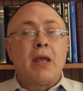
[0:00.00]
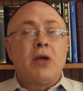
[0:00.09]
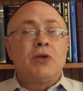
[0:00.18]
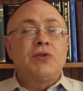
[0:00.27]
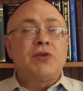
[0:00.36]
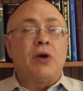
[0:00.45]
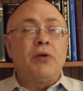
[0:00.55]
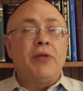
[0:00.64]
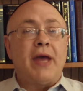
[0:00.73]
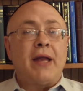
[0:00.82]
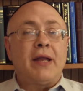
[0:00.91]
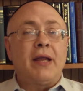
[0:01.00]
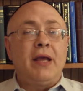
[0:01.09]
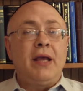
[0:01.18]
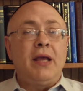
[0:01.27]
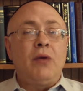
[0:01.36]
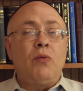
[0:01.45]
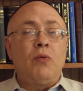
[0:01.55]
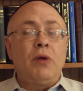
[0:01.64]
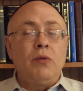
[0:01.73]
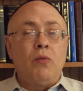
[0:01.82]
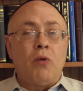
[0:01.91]
so that it
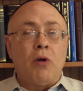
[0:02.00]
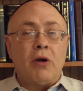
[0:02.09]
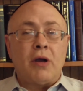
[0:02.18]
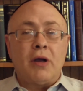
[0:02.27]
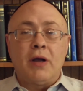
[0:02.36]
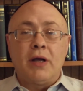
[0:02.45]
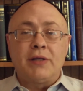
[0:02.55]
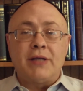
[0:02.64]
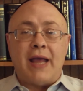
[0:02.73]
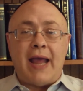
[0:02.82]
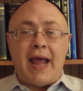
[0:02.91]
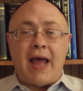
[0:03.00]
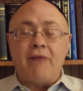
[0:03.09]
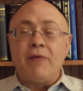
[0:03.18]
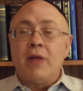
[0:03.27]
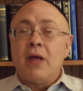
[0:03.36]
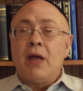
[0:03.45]
wouldn't work to have